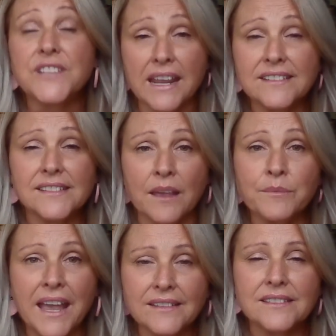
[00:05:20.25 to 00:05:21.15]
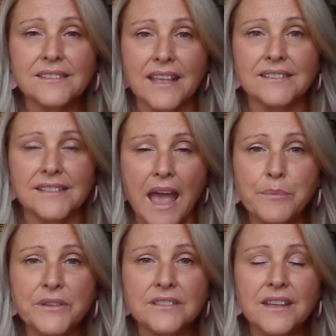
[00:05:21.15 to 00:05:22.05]
And in some cases that has
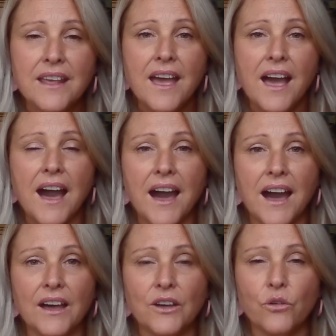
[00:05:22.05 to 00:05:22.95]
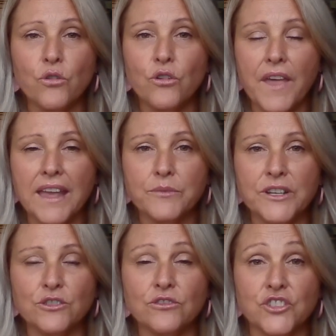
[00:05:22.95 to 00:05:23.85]
happened, or they
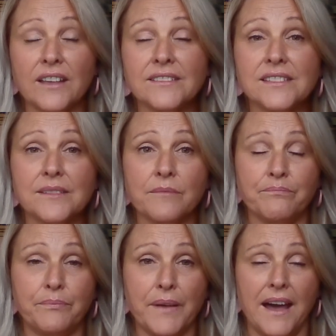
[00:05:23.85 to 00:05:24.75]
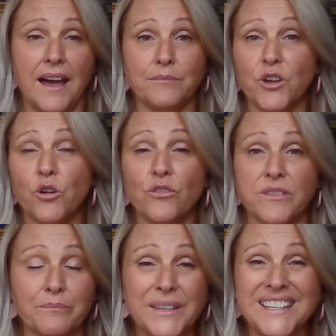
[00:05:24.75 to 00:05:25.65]
will just call
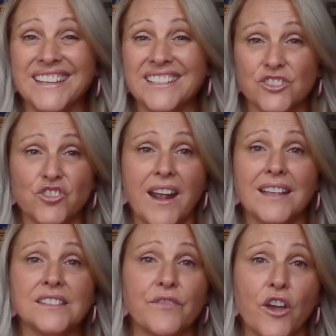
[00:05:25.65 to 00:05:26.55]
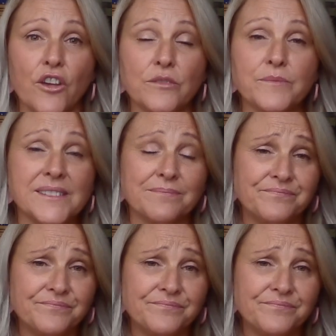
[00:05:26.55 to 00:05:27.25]
them bigots, transphobes,